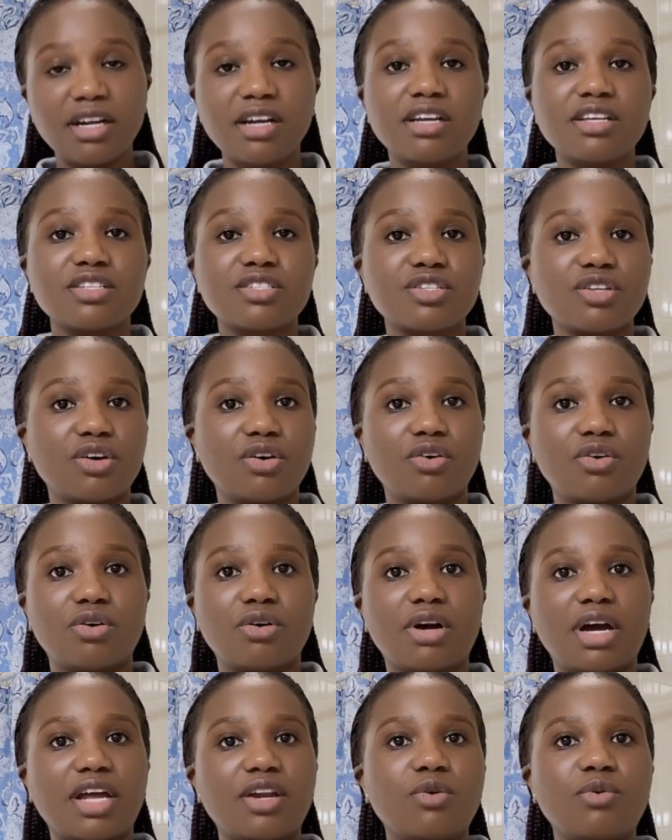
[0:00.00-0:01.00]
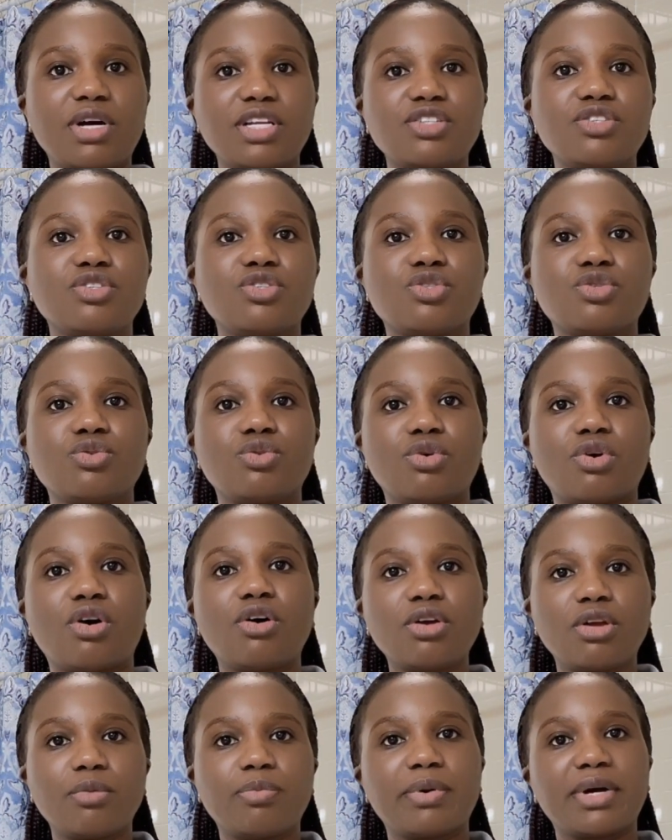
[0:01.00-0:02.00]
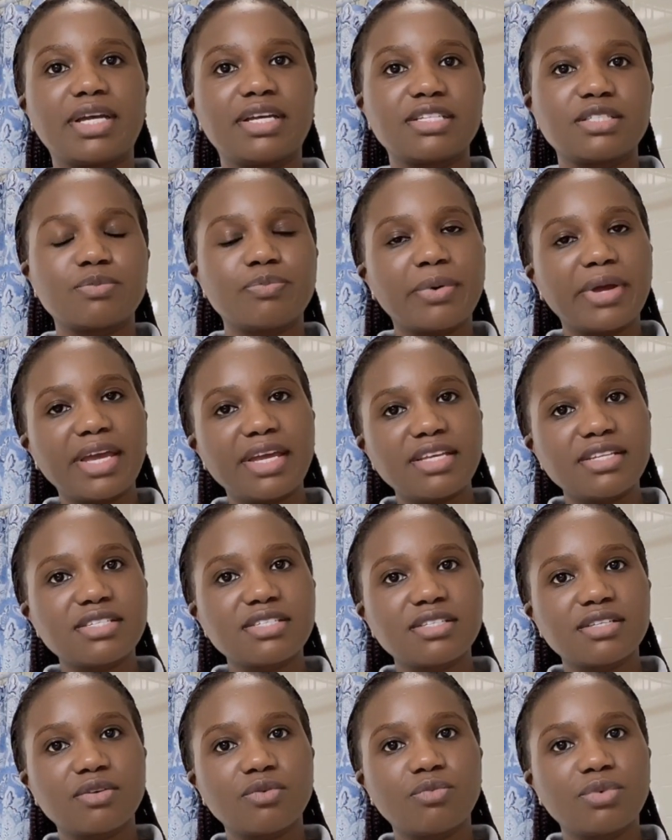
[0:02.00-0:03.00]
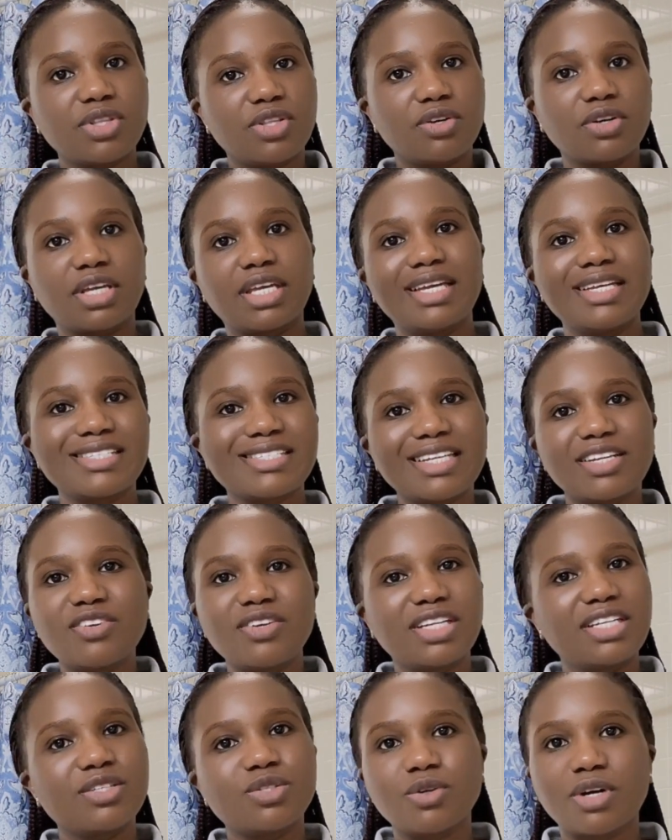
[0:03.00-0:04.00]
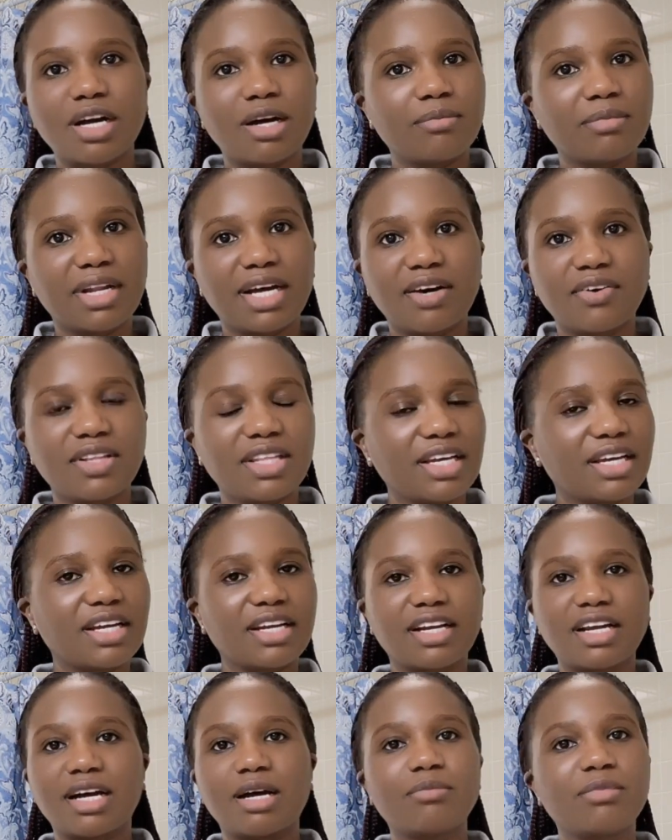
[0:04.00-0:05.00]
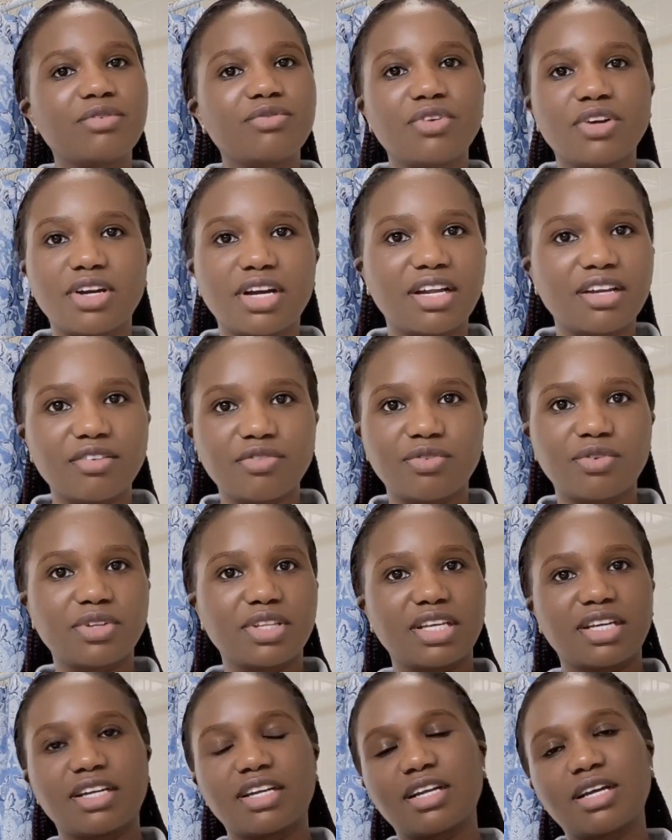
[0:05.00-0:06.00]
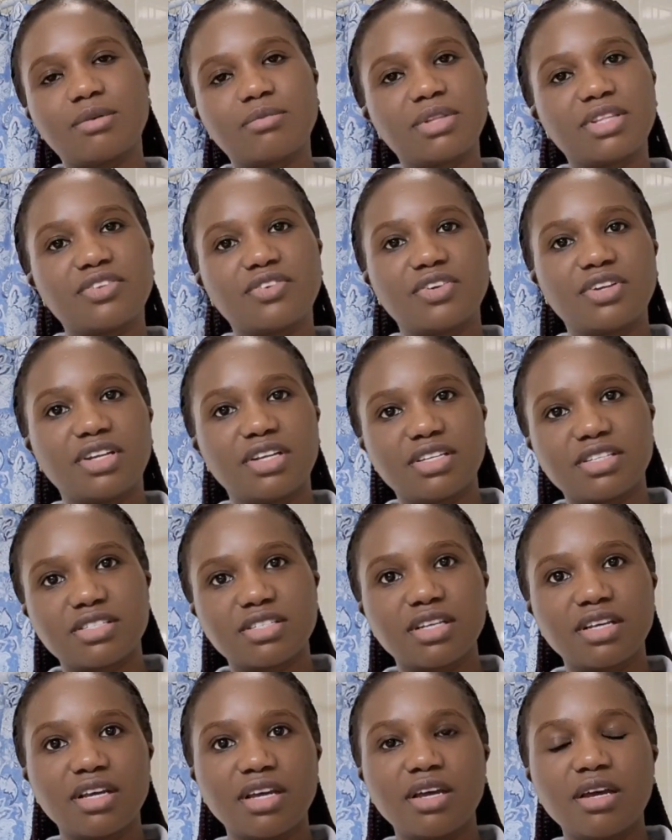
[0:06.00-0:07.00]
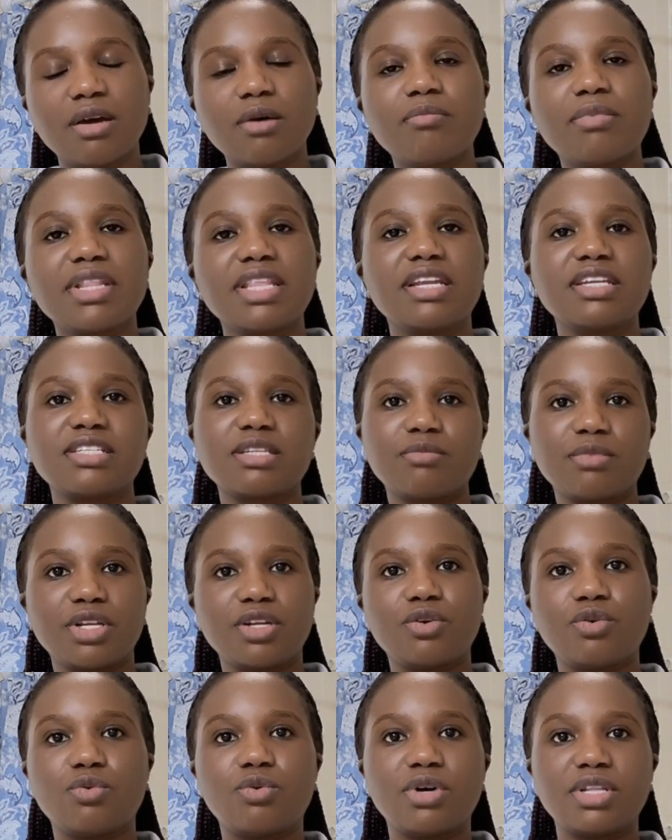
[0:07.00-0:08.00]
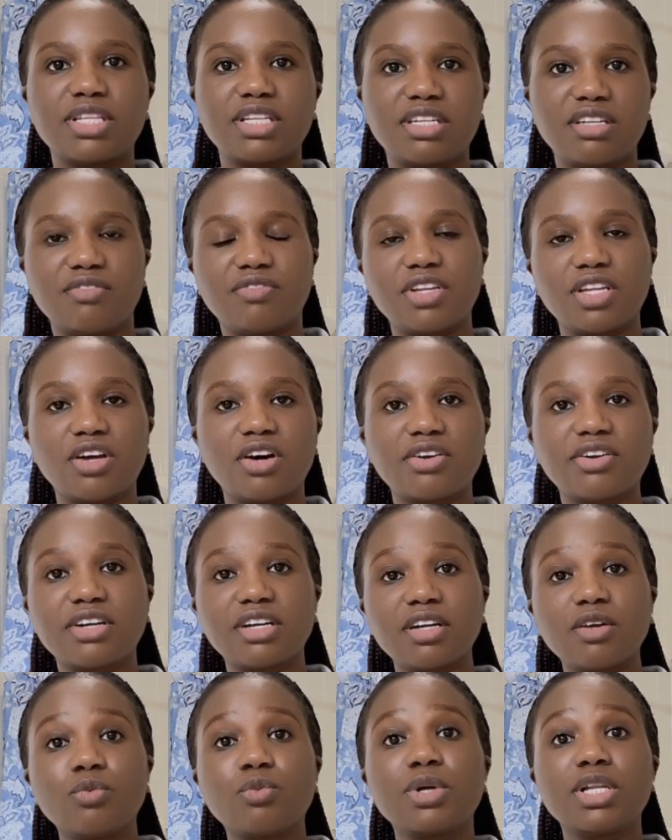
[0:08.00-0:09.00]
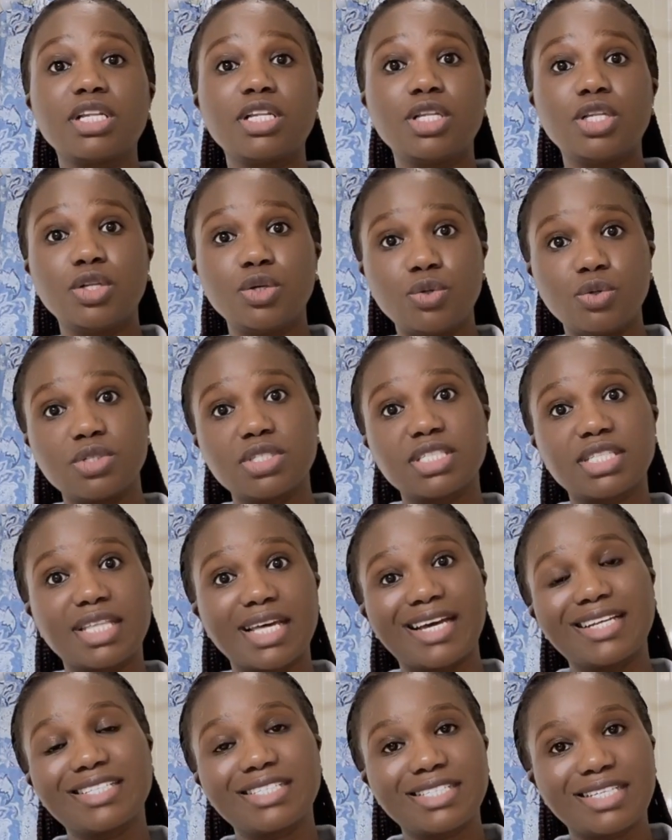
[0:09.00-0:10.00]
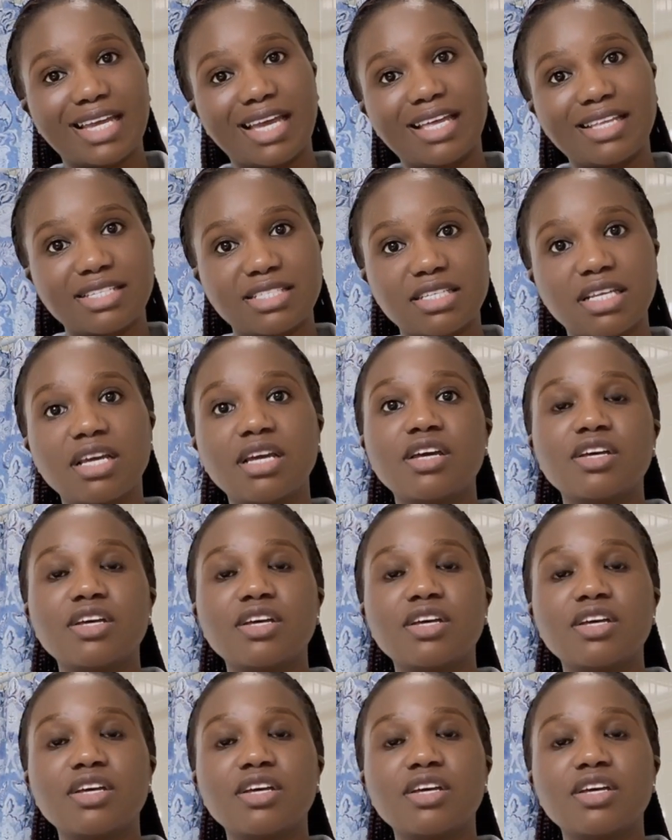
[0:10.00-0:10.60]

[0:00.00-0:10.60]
So I don't want you to occupy a space with your kids. They don't need to come now. They can come, if you can't afford, they can come in 3 years. But then somebody who won the DV lottery will lose that chance.